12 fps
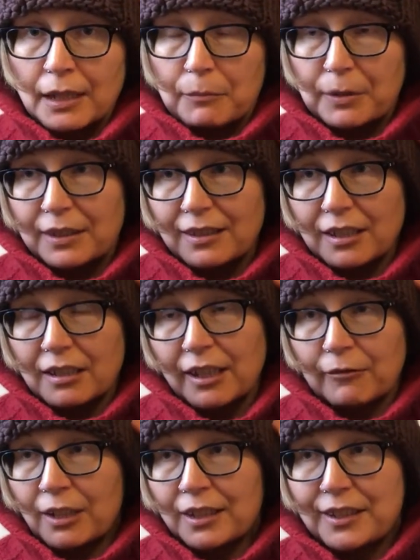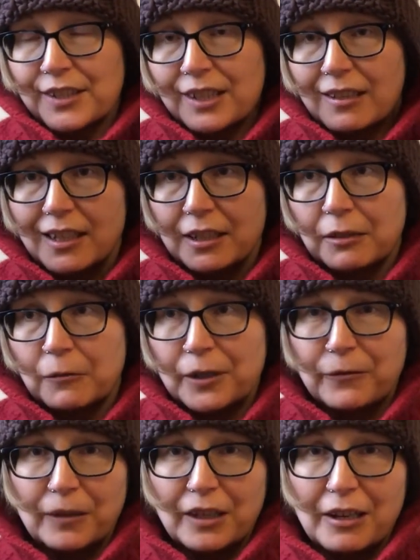But I really dislike it
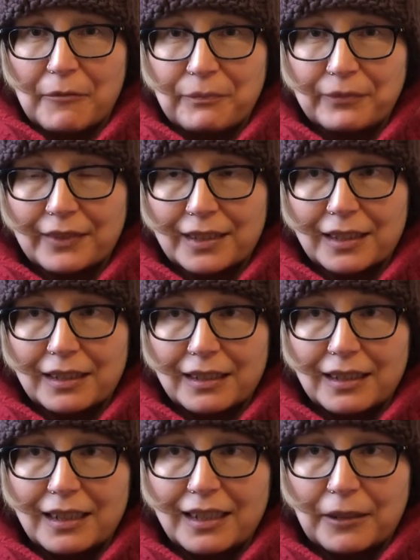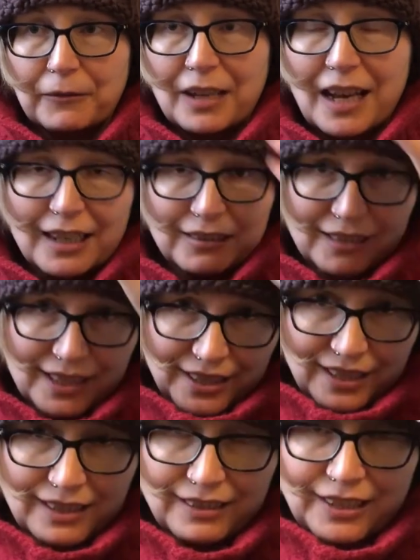if the hat like
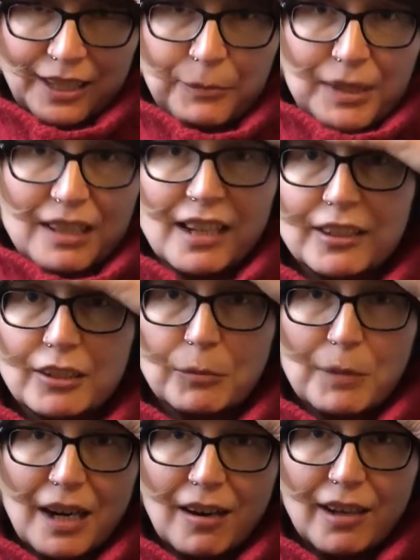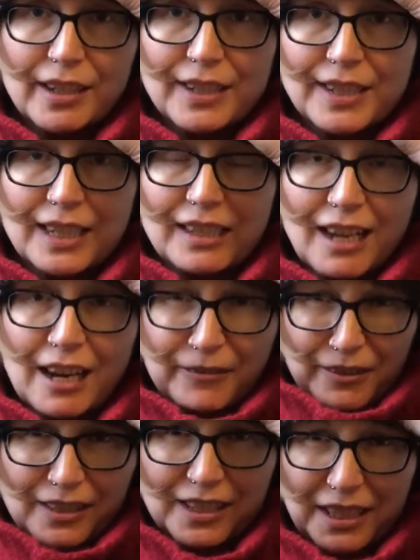keeps sliding on my eyes and I have
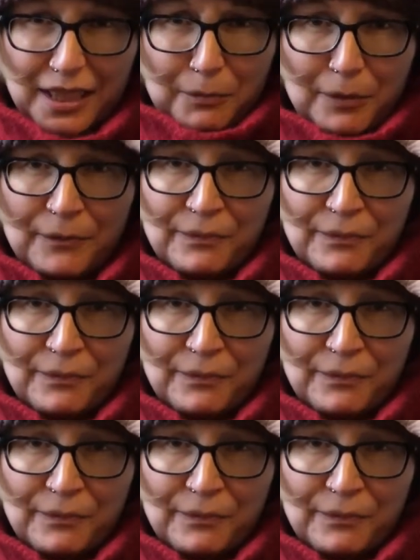to like keep